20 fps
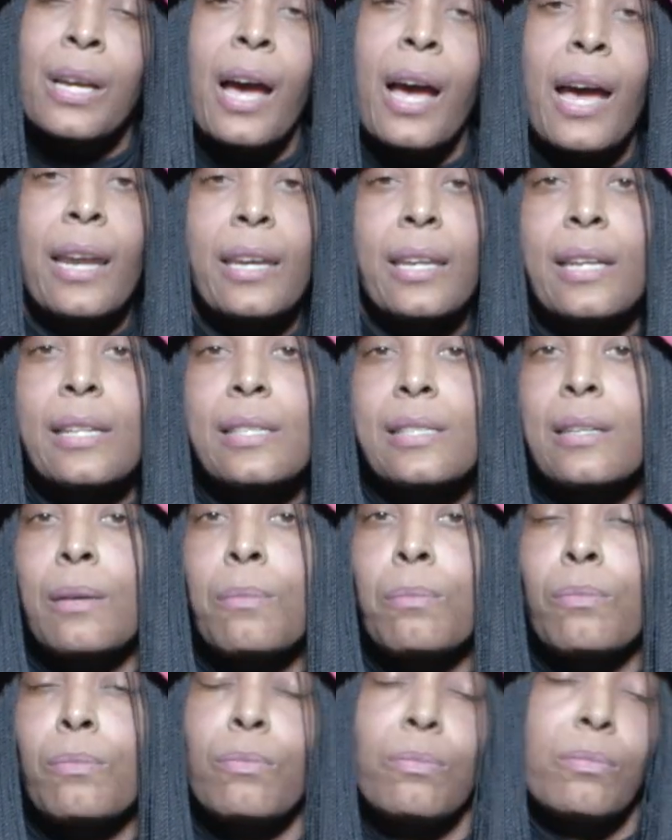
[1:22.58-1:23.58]
I need
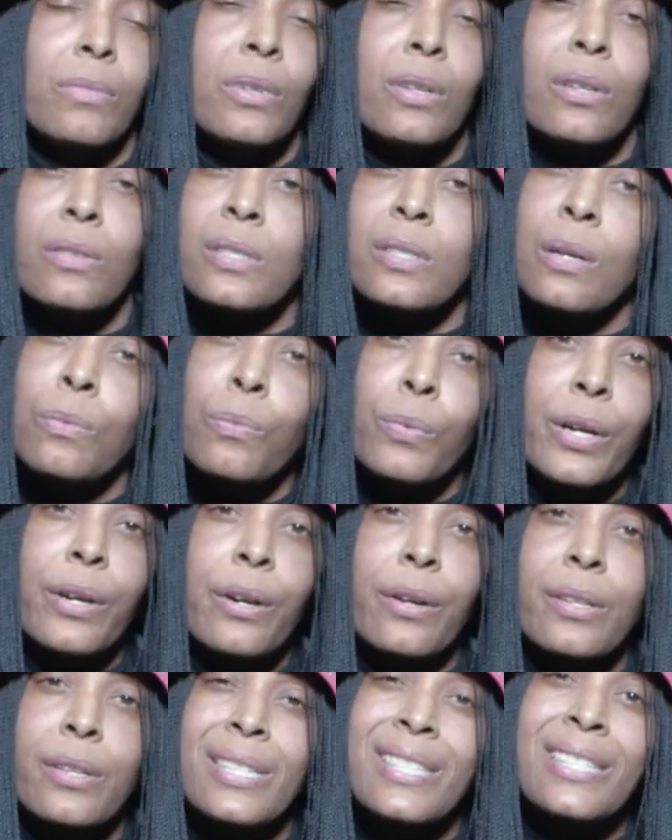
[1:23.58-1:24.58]
some, you know,
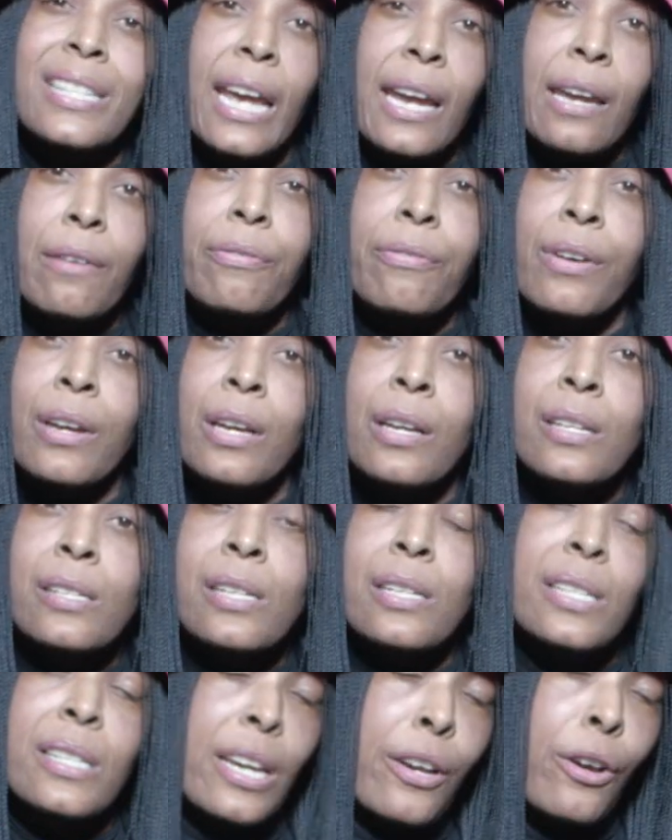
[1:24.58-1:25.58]
somewhere safe
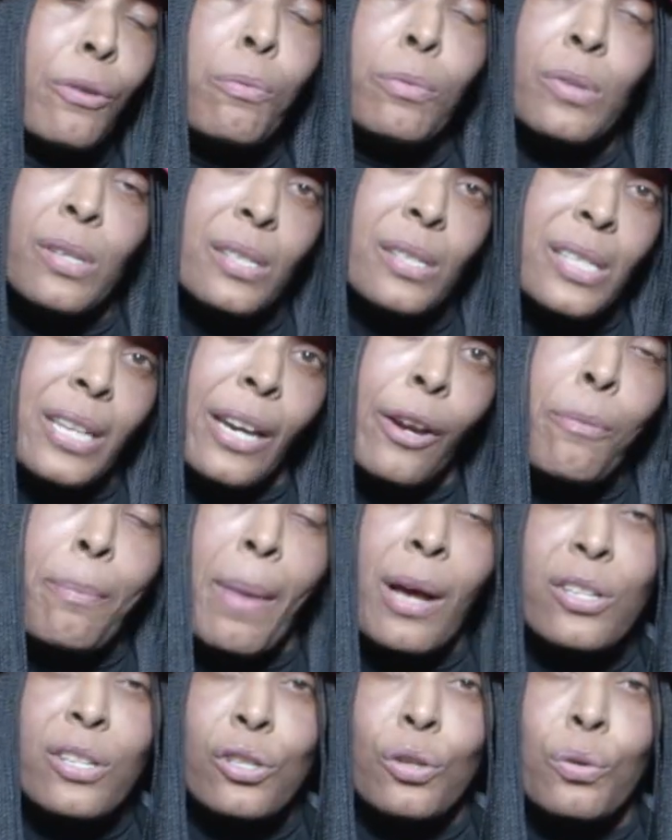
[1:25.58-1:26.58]
to tell
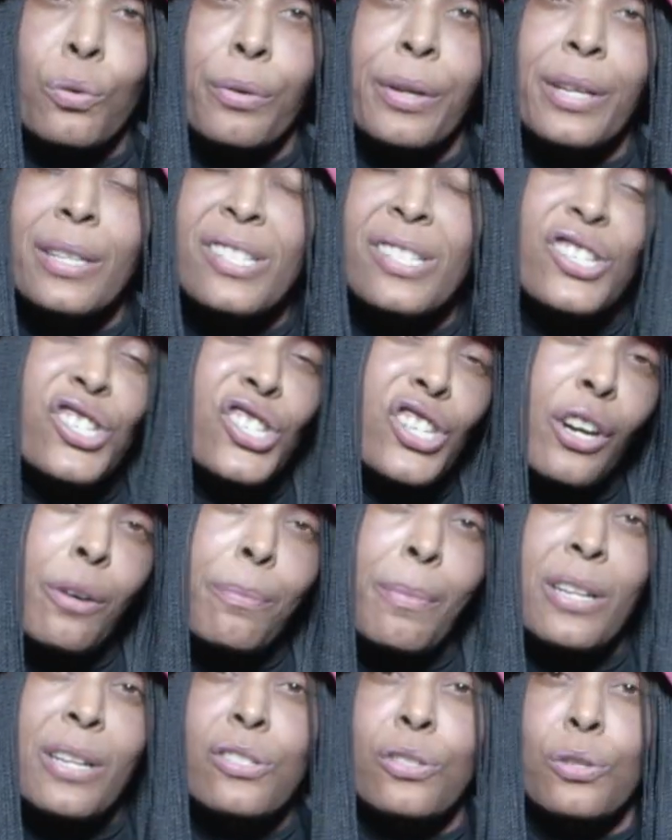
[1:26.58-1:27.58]
my story, to
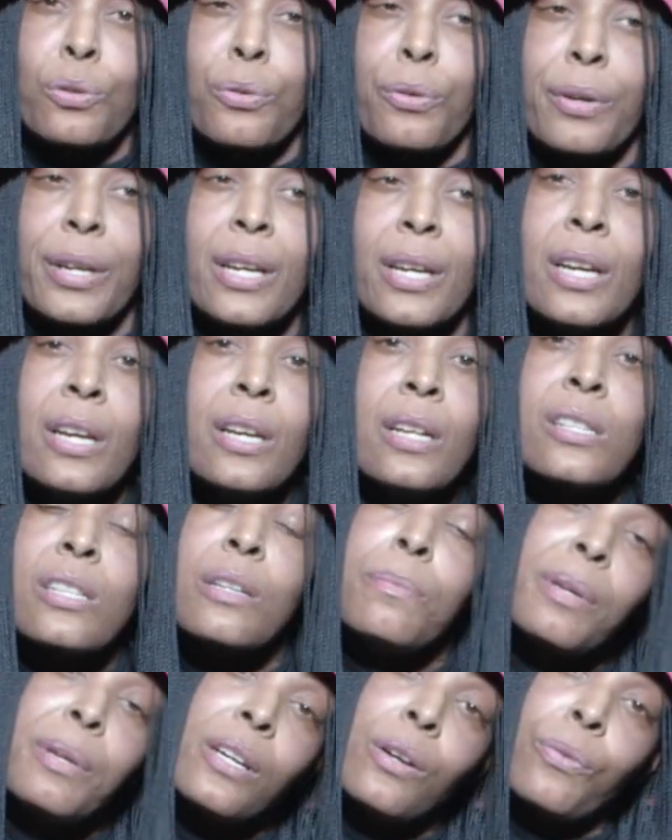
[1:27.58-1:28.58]
share my story,
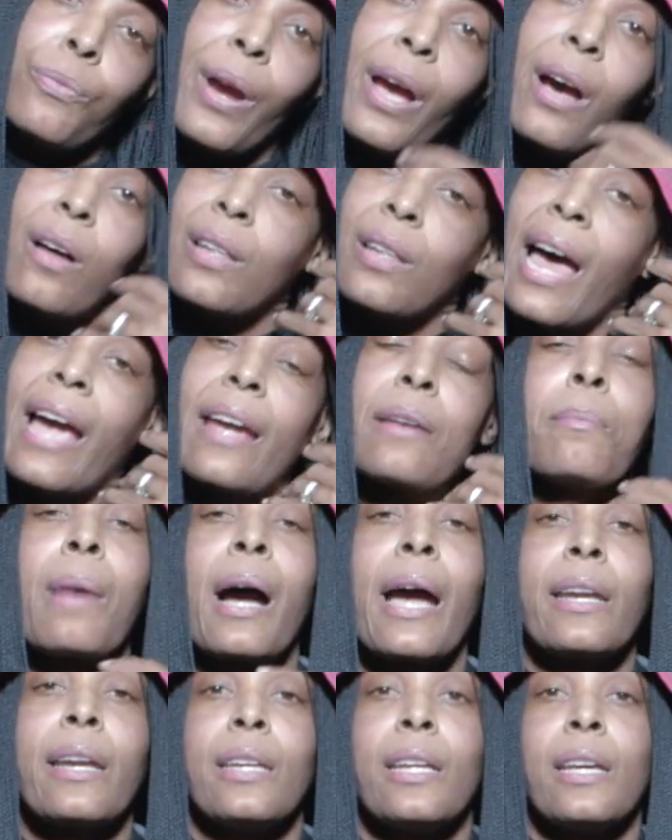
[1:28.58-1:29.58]
to be around
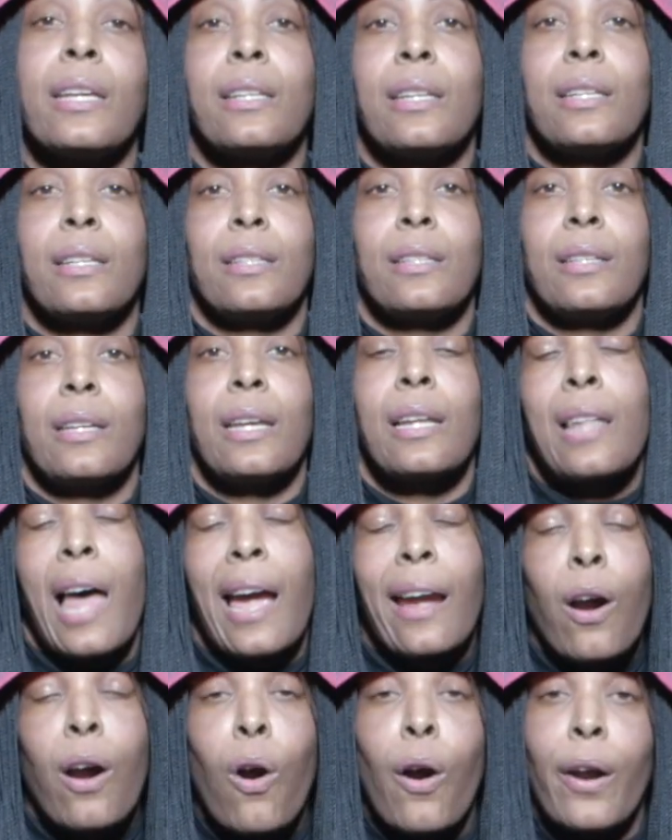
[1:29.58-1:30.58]
like-minded and
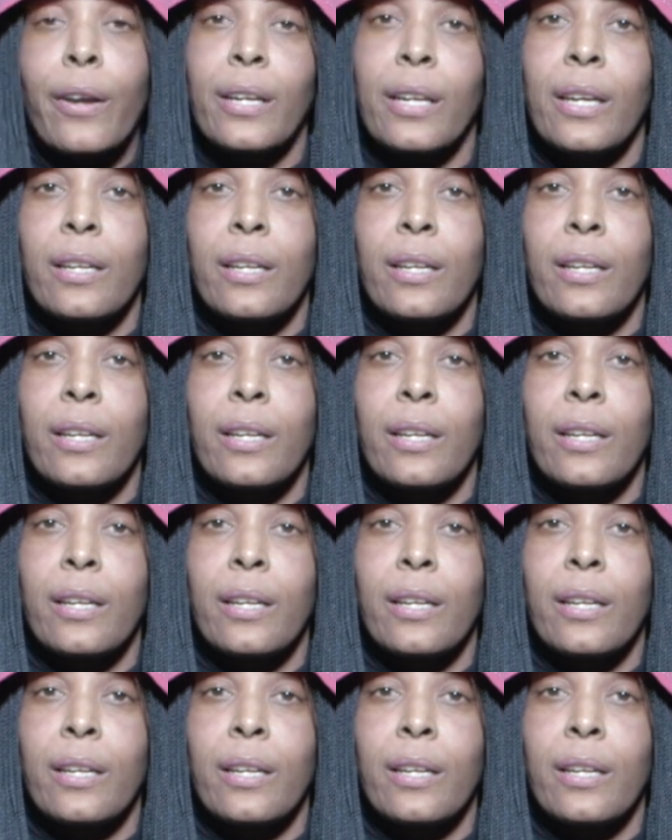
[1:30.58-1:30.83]
like-hearted